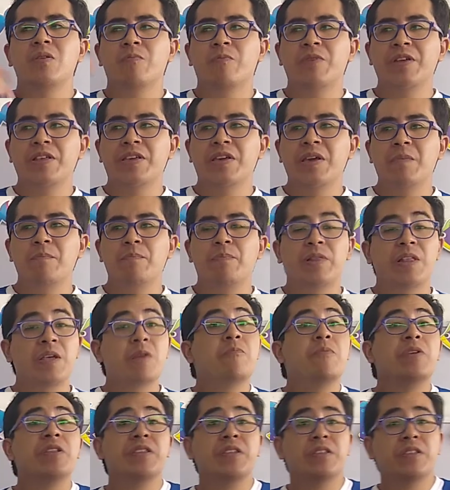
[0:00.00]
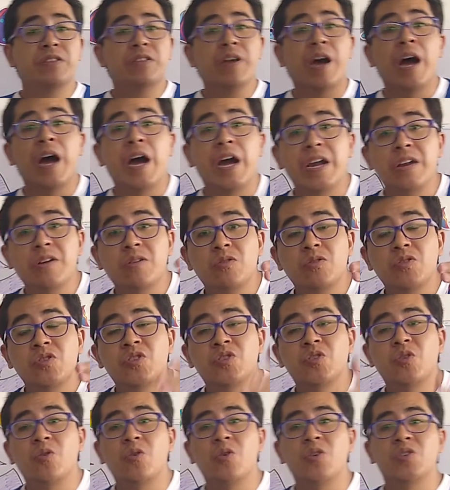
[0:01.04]
we can play with the
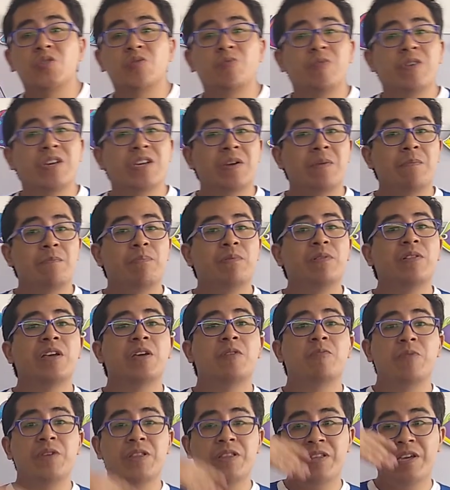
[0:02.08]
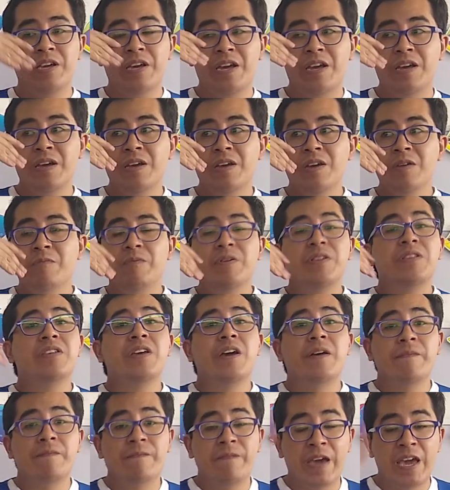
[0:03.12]
dinosaurs, we can play with
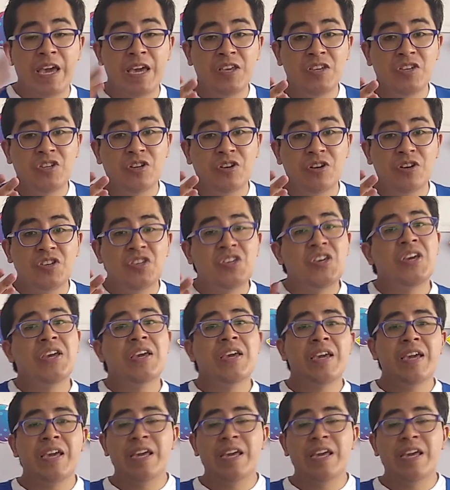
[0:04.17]
the Avengers.